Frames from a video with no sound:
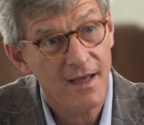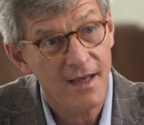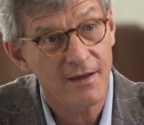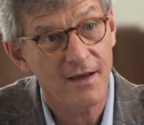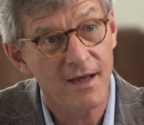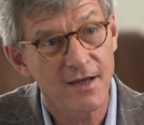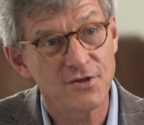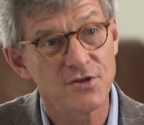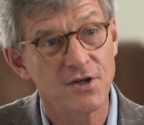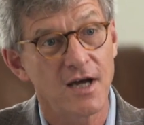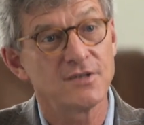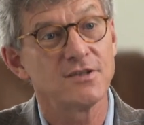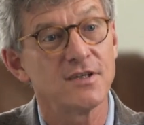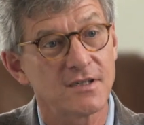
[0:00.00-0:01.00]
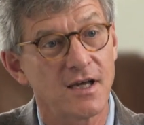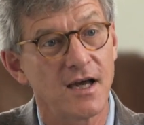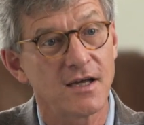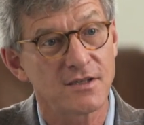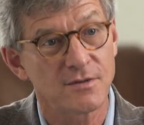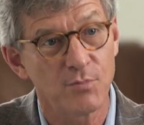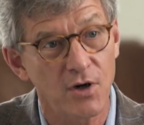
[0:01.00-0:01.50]
He judges
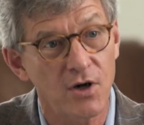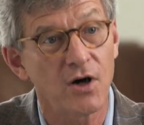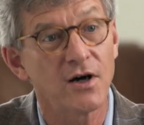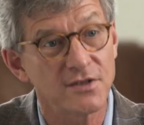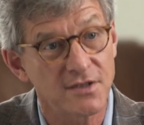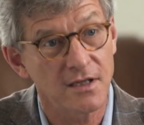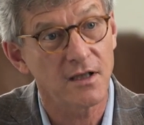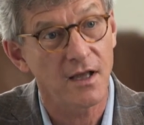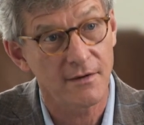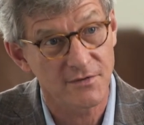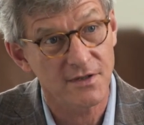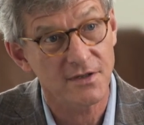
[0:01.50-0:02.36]
us because he loves